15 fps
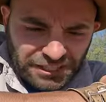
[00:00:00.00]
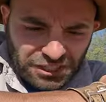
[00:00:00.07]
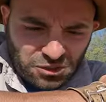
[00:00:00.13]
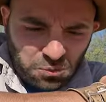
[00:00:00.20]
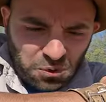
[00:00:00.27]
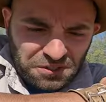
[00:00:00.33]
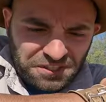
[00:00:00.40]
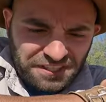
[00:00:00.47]
is the
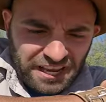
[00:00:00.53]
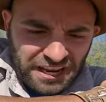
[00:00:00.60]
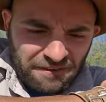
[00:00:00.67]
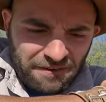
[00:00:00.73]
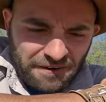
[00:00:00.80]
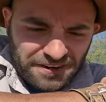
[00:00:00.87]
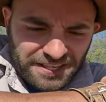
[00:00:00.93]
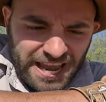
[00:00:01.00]
worst sting I've
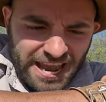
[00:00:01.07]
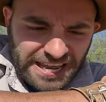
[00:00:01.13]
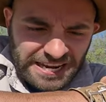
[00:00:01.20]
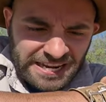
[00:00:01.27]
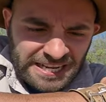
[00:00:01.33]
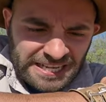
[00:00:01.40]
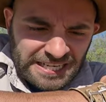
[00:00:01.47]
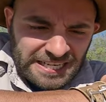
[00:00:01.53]
ever taken.
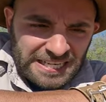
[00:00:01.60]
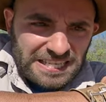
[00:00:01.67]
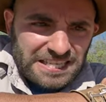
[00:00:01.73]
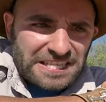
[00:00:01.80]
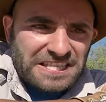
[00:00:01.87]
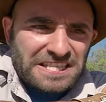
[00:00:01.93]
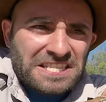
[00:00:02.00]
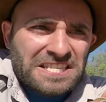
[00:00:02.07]

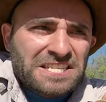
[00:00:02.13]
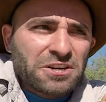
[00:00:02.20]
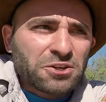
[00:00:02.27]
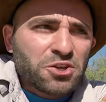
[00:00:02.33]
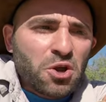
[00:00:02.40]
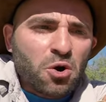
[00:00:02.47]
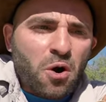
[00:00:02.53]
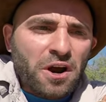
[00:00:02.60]
There's
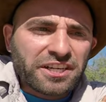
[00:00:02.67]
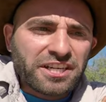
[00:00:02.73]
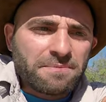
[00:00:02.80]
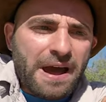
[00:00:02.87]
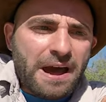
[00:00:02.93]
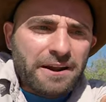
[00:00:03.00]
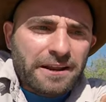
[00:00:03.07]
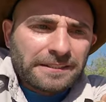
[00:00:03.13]
no question
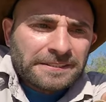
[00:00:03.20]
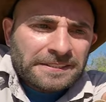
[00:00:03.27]
about it.